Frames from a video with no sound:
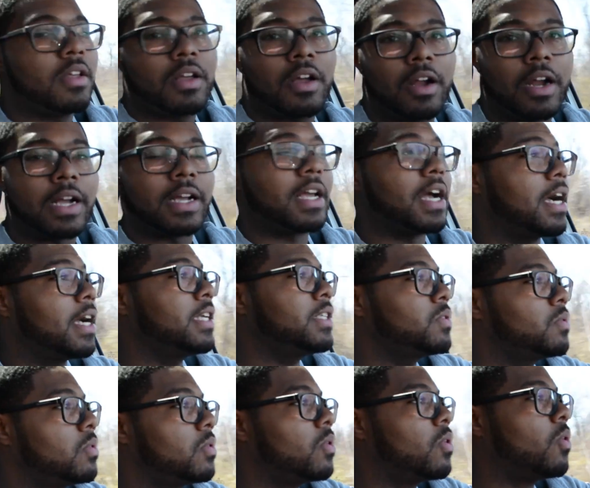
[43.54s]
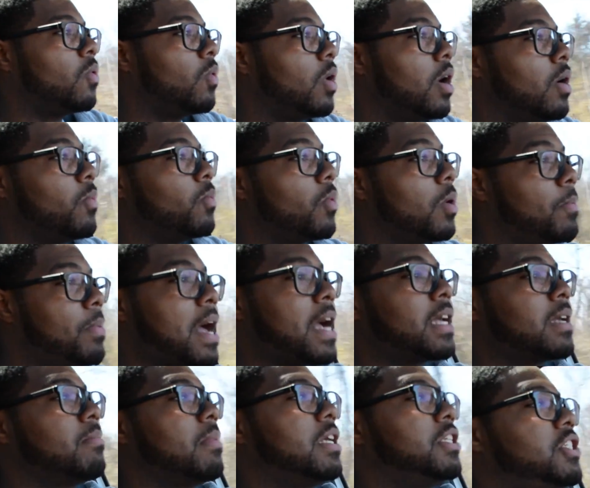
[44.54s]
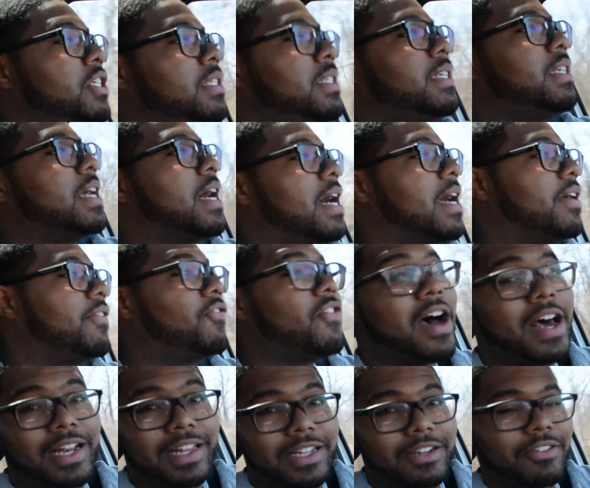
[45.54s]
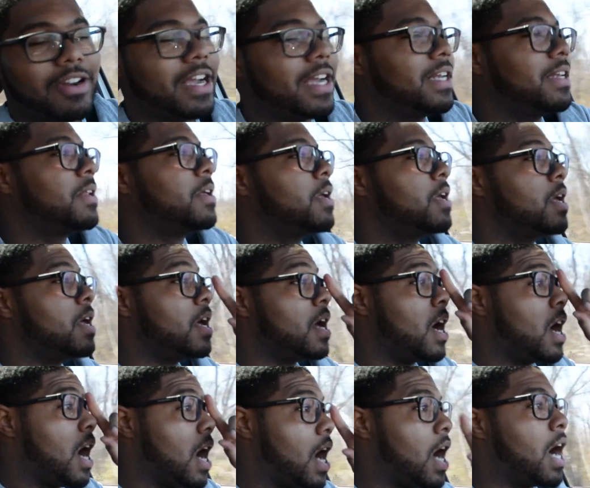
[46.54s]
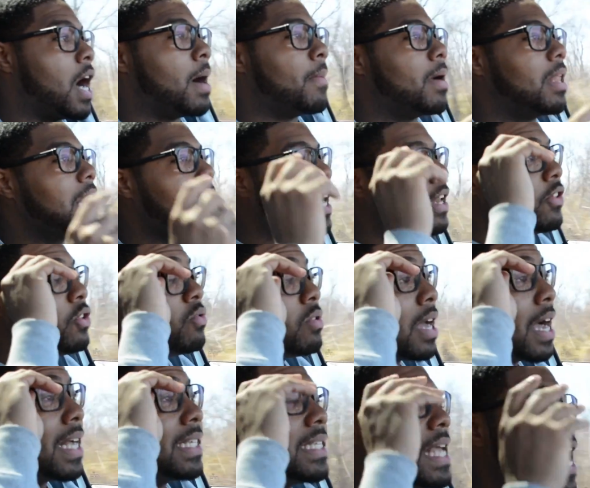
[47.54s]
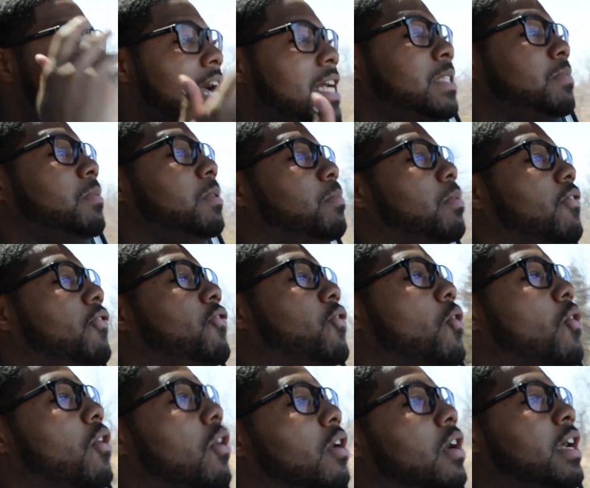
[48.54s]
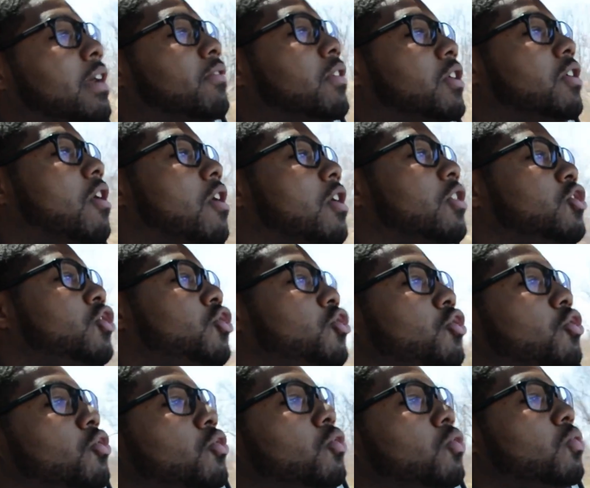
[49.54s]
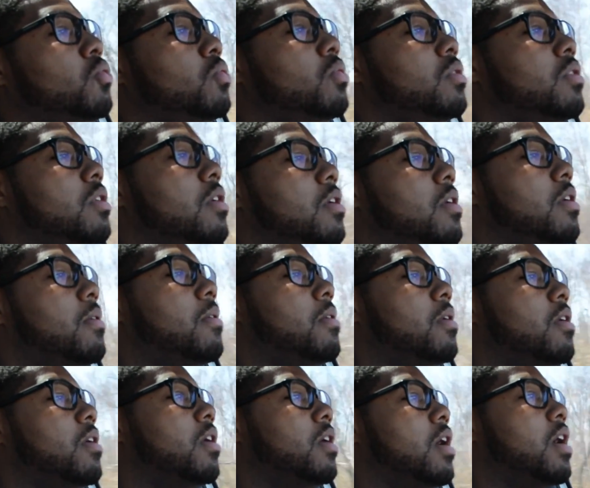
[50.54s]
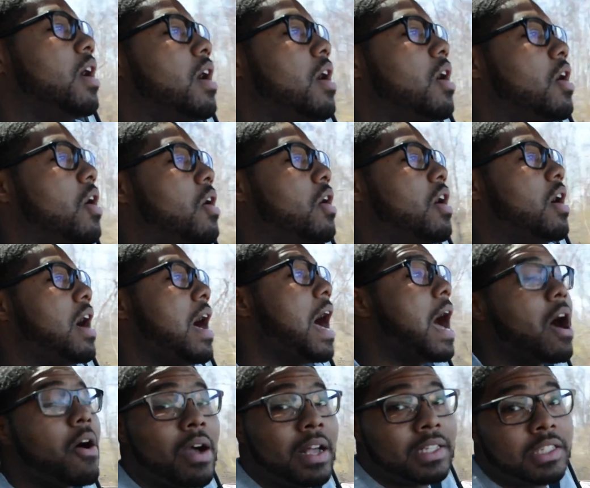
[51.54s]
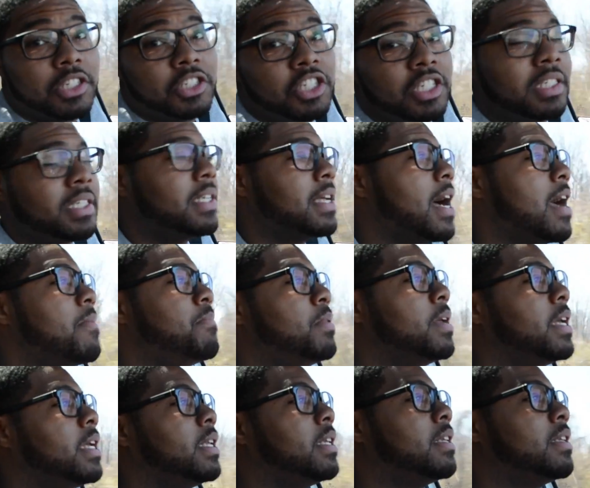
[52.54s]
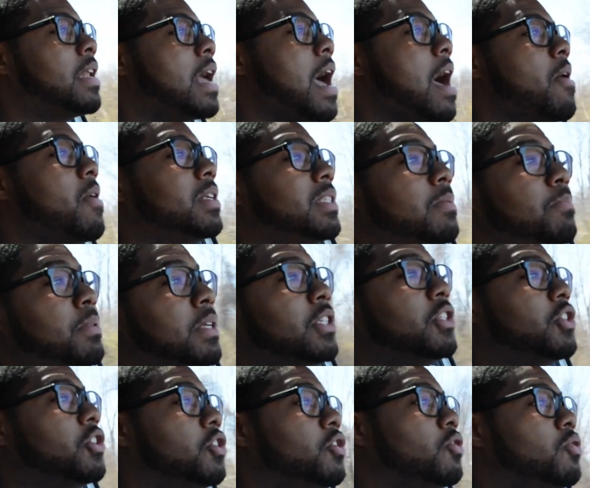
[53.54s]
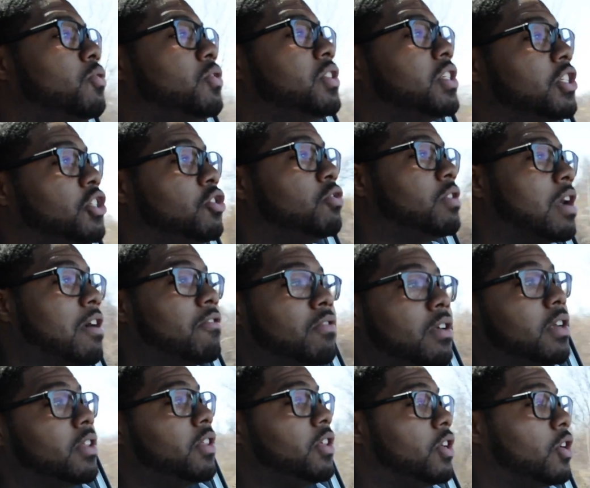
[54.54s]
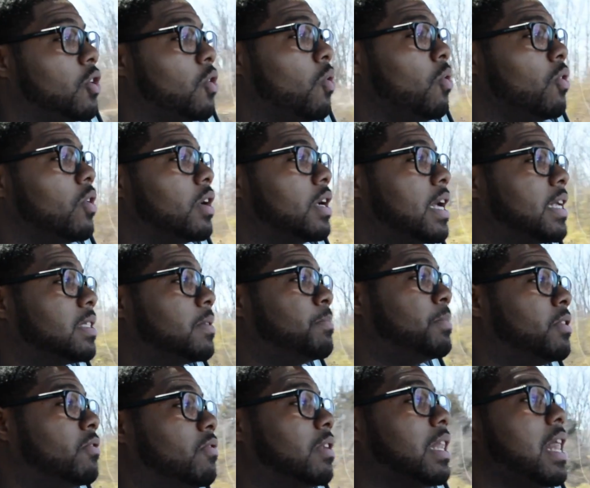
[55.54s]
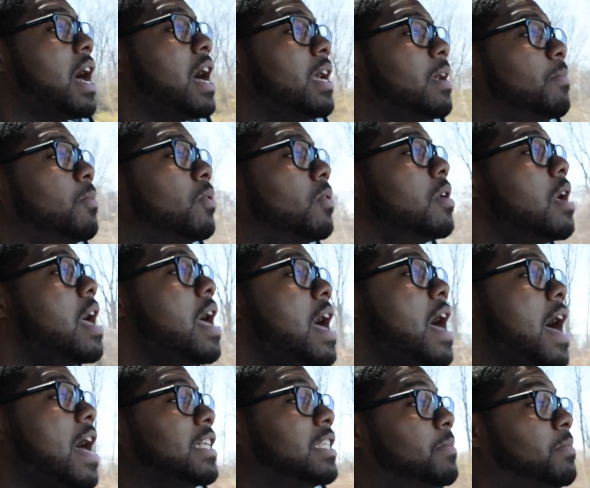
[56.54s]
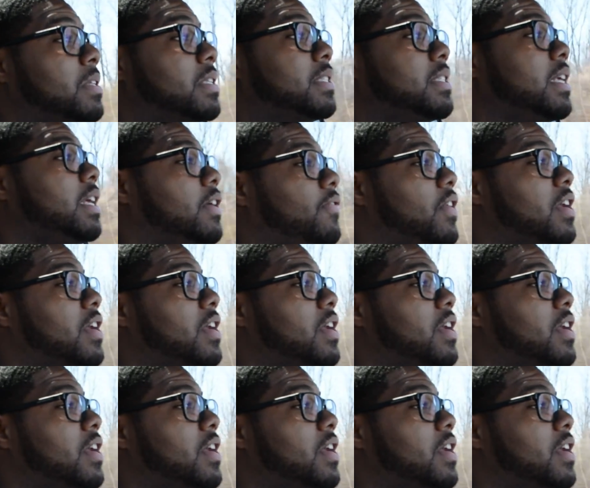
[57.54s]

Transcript: Alright guys, well, we're back in my GTI, finally, right? A lot of you guys asked me before in regards to how has the GTI been? How has it been to you since you got rid of the Accord? Has it been reliable? Has it been safe?